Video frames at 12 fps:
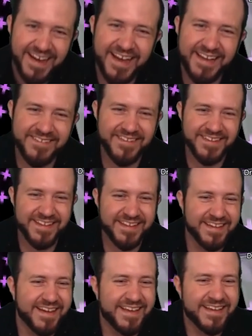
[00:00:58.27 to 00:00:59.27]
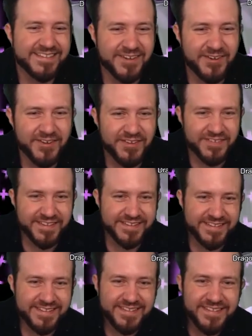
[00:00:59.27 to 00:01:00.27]
I really, I guess all of
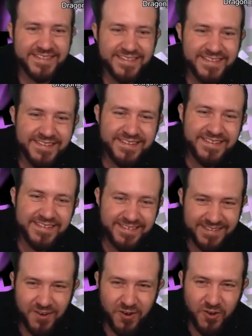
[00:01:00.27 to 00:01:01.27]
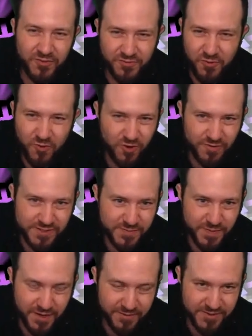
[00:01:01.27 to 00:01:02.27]
his, all four of his
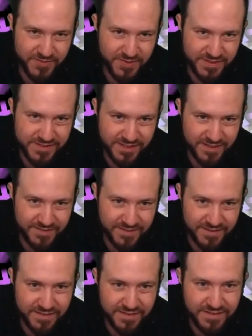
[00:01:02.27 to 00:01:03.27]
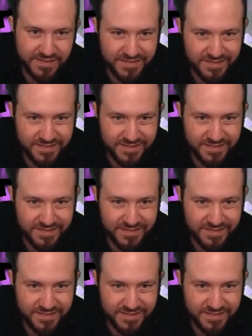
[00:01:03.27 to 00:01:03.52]
powers would have saved this.